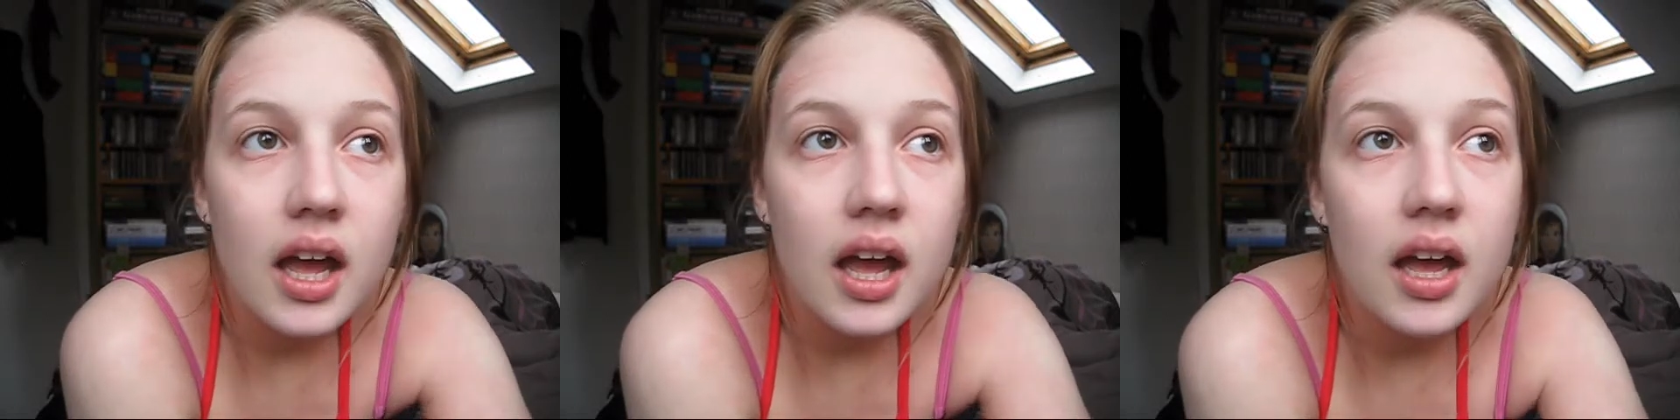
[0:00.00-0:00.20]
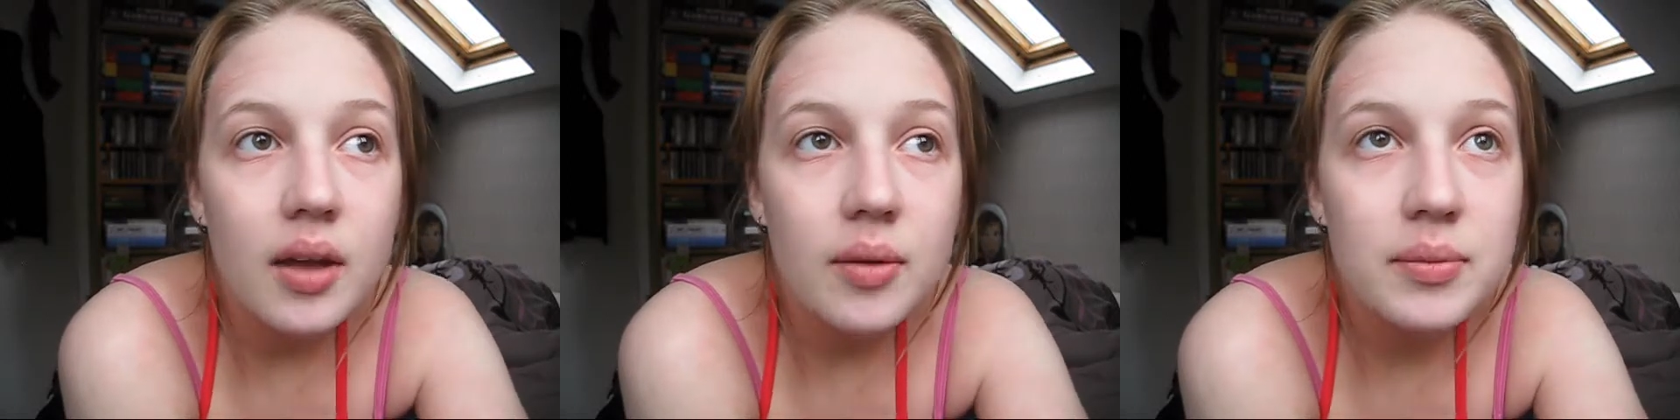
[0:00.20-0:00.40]

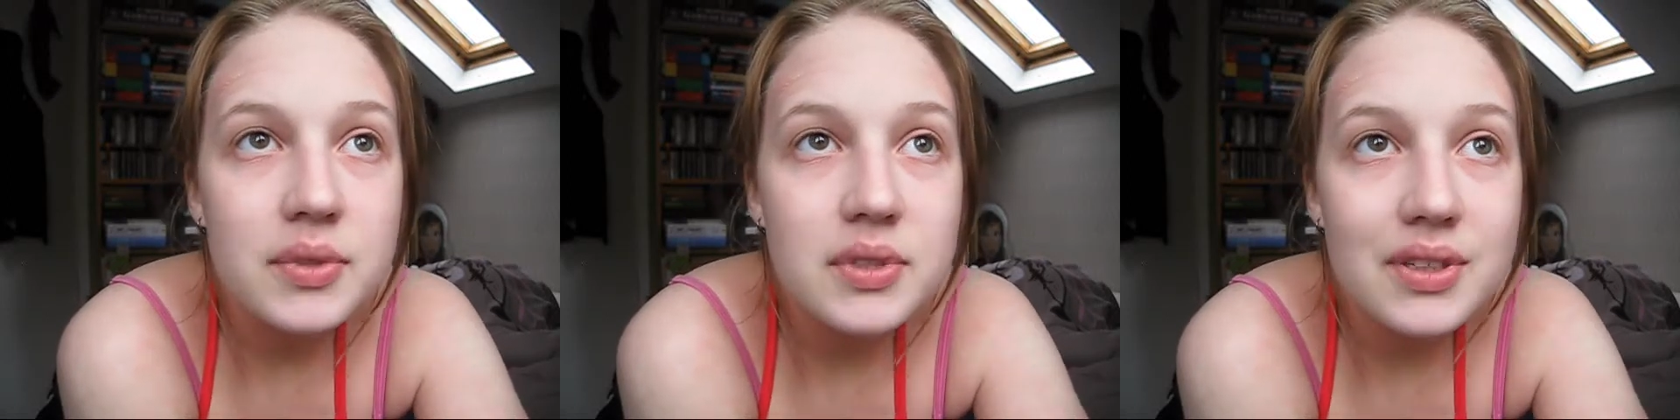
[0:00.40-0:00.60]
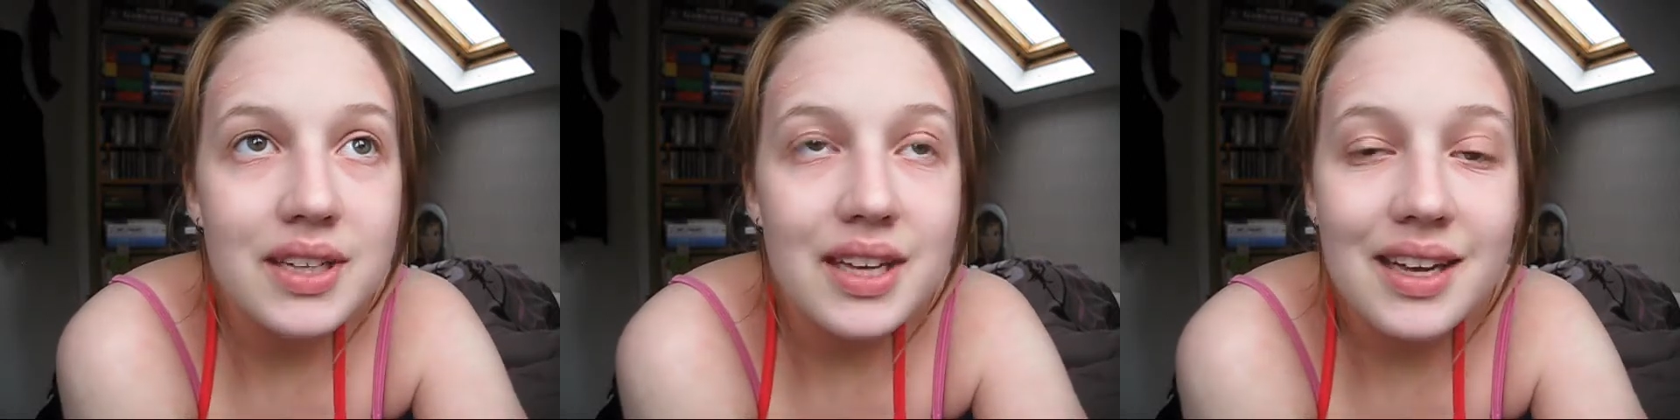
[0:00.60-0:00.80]
Um,
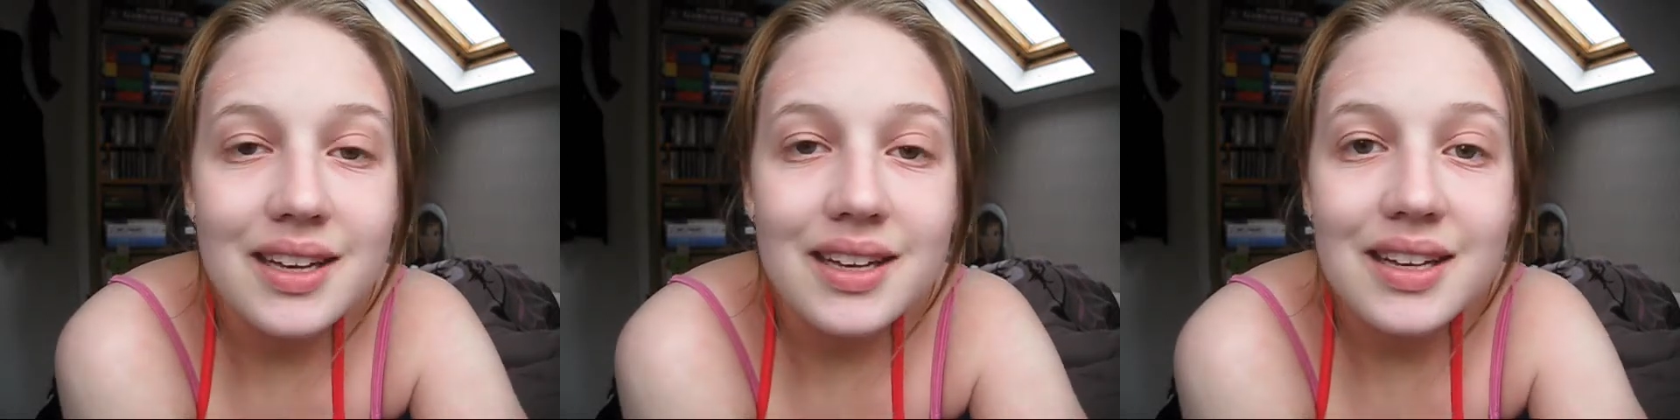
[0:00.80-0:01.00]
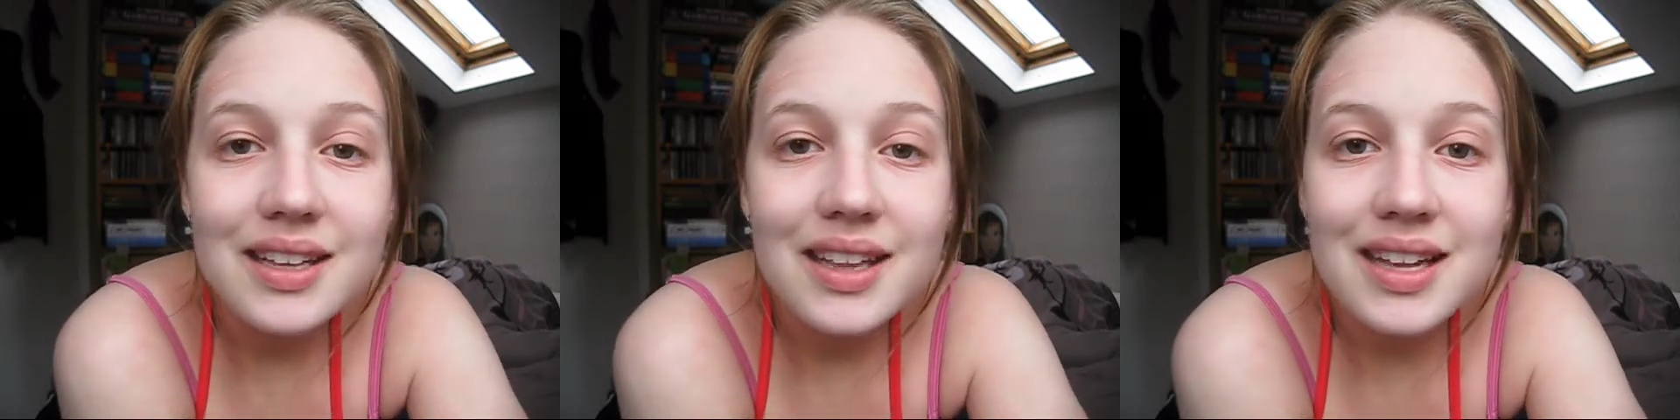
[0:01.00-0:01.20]
so yeah,
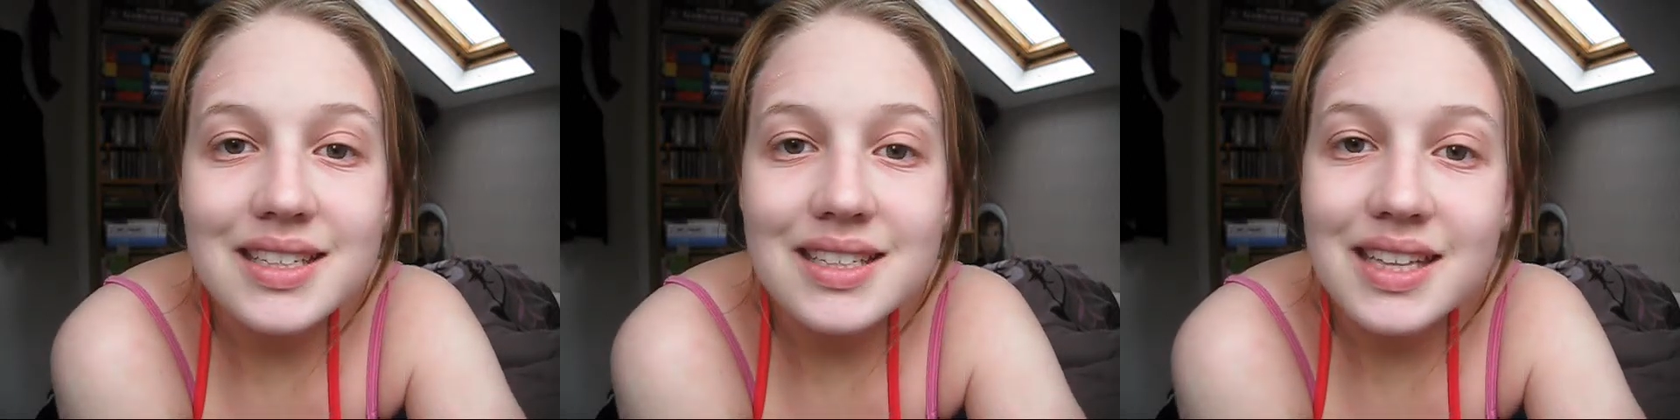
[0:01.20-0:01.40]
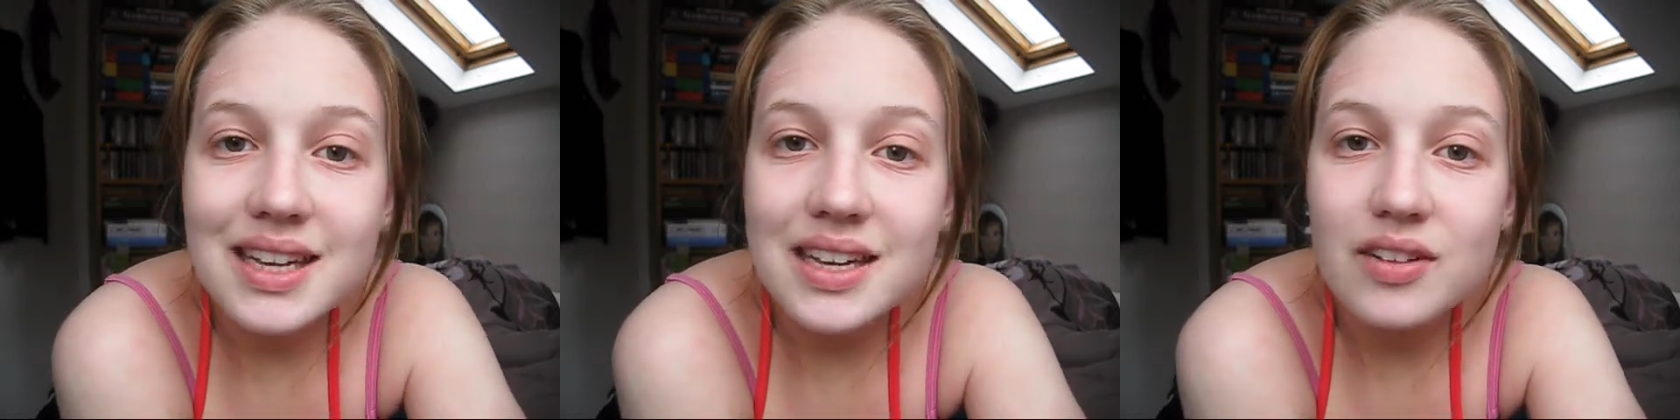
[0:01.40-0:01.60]
that's
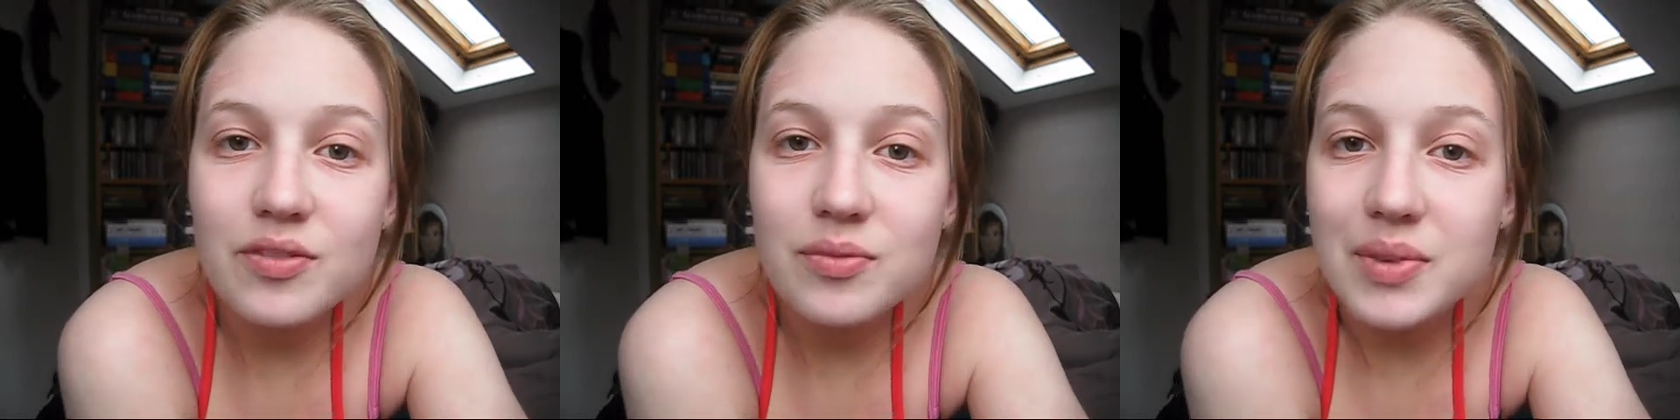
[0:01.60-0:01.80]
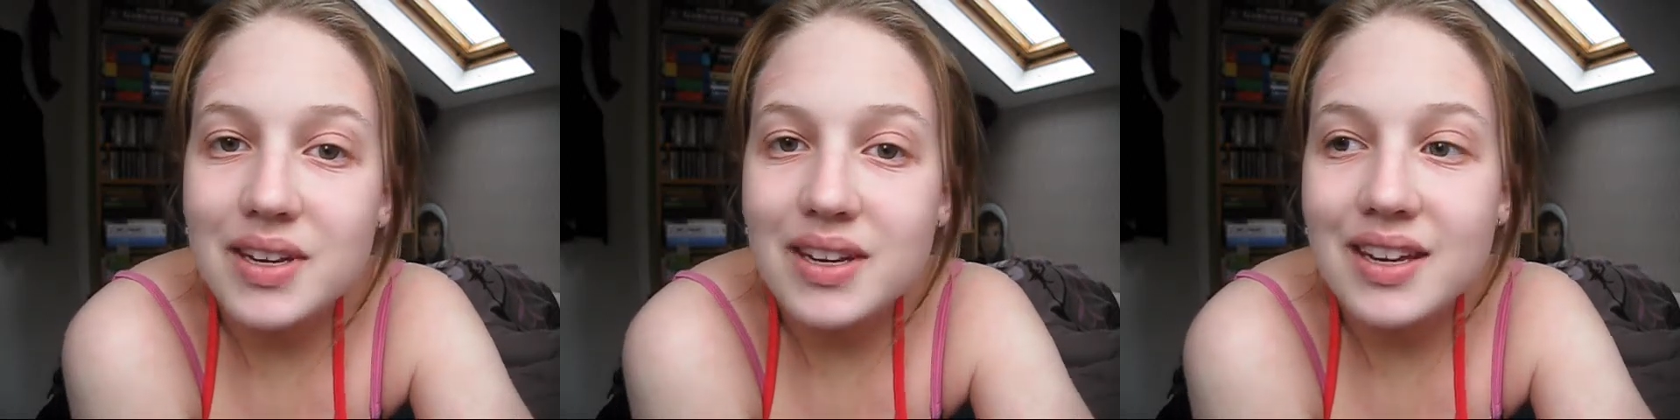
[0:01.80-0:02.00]
the end
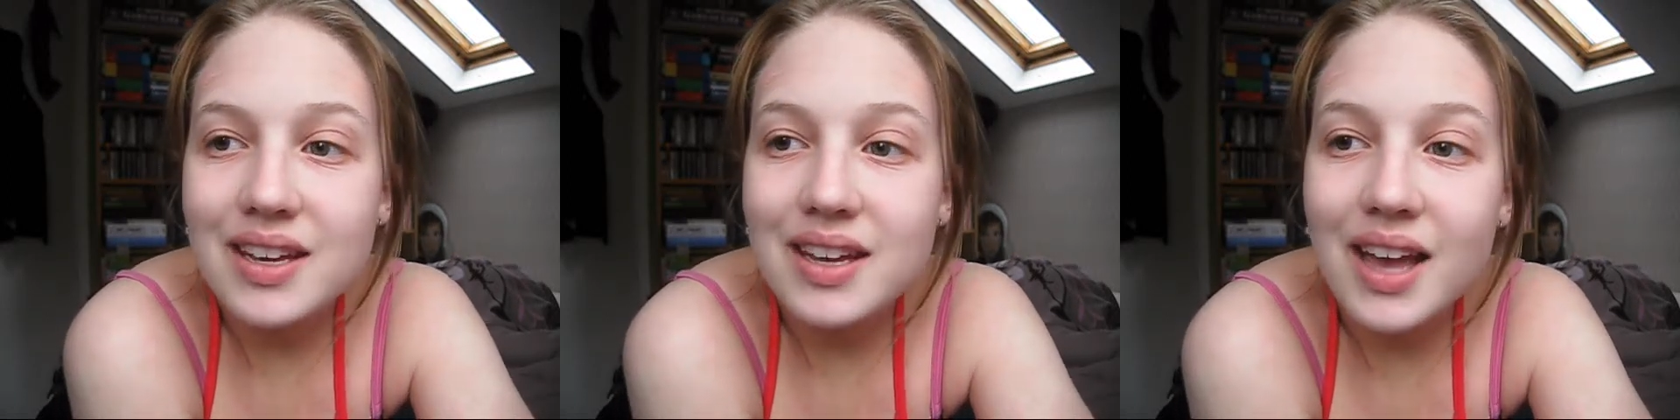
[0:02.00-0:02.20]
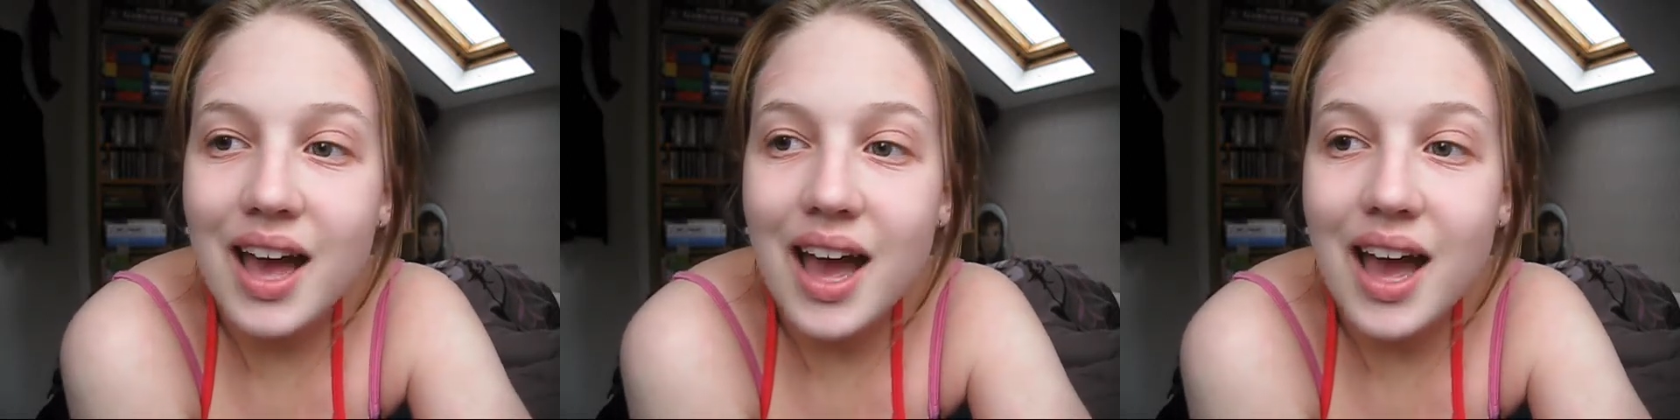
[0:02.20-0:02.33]
of Monday